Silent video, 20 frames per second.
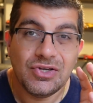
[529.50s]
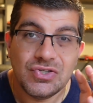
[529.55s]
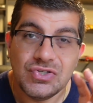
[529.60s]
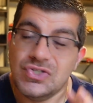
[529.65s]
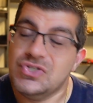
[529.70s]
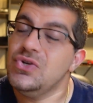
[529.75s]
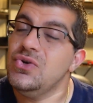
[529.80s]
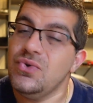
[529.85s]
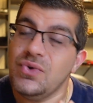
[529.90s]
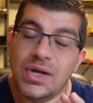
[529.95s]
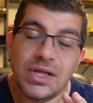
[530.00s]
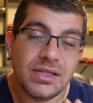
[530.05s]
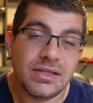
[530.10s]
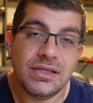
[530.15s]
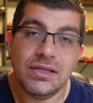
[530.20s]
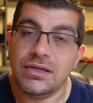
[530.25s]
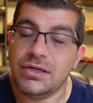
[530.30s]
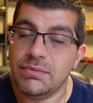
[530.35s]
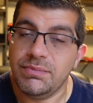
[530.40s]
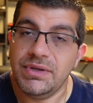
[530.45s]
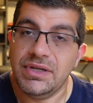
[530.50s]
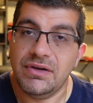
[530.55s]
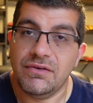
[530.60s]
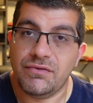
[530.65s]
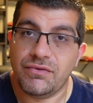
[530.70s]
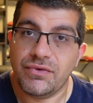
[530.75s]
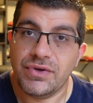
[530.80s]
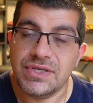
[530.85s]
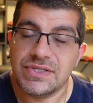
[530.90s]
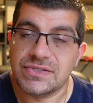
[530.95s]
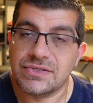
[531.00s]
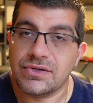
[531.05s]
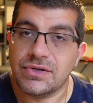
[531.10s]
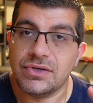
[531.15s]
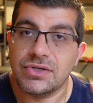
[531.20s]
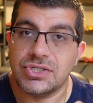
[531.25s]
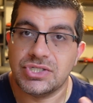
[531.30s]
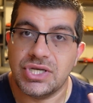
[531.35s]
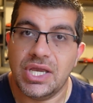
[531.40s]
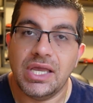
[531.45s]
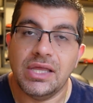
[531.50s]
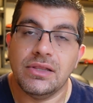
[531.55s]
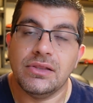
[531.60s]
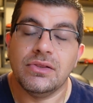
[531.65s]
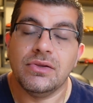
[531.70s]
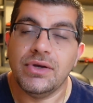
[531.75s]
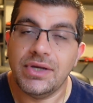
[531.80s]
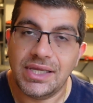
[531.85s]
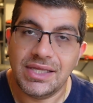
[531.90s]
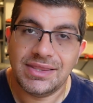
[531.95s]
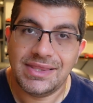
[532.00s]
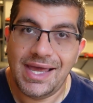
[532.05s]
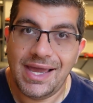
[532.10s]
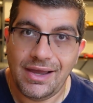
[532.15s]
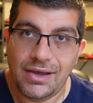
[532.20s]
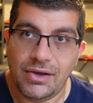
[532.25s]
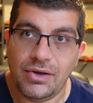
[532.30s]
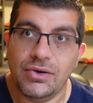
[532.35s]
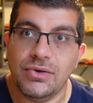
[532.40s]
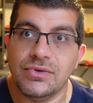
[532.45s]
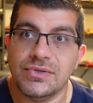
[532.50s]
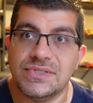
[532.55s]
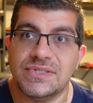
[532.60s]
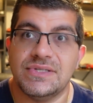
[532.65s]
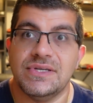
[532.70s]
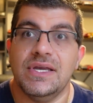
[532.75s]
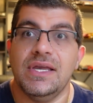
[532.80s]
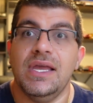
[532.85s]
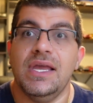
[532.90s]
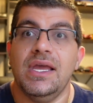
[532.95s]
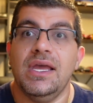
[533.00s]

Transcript: do a little bit of research and look at that host.